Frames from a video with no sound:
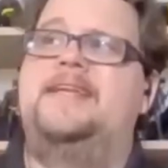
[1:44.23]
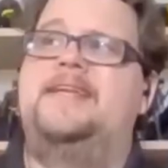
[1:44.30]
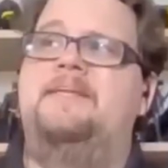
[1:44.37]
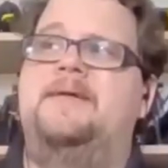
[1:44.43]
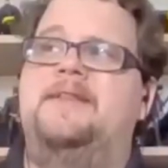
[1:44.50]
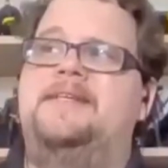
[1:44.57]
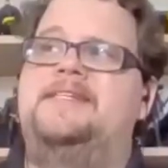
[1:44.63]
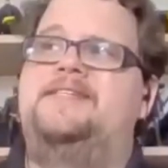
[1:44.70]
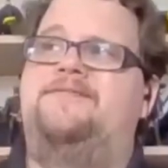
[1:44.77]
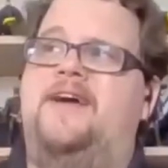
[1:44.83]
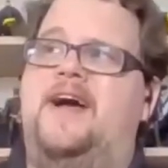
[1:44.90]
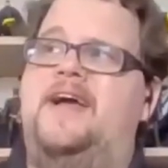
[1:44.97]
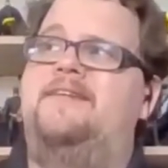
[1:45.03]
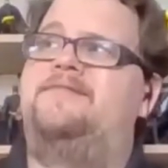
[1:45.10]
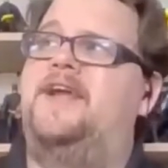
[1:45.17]
name at least
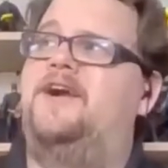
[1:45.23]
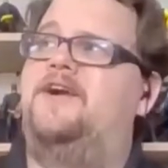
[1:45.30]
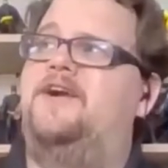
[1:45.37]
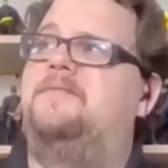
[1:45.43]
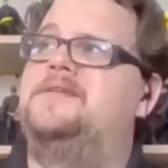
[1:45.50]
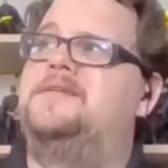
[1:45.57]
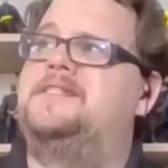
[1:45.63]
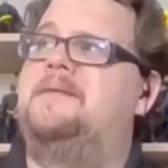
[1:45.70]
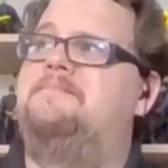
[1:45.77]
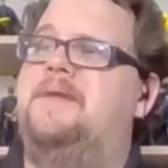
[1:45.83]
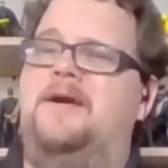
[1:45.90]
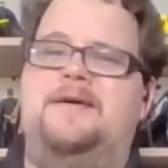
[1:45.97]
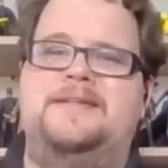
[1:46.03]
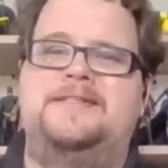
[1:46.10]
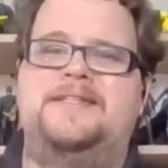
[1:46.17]
five terrible step
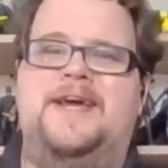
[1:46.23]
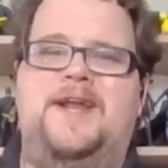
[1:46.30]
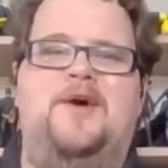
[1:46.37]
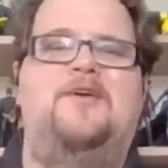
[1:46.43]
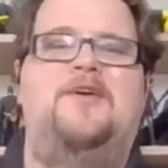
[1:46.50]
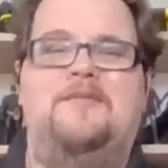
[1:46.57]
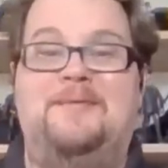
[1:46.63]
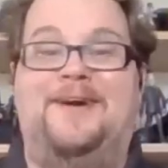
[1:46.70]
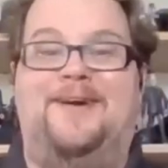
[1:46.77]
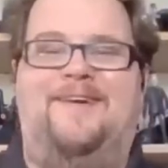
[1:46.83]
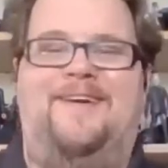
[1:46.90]
parents I know of, but go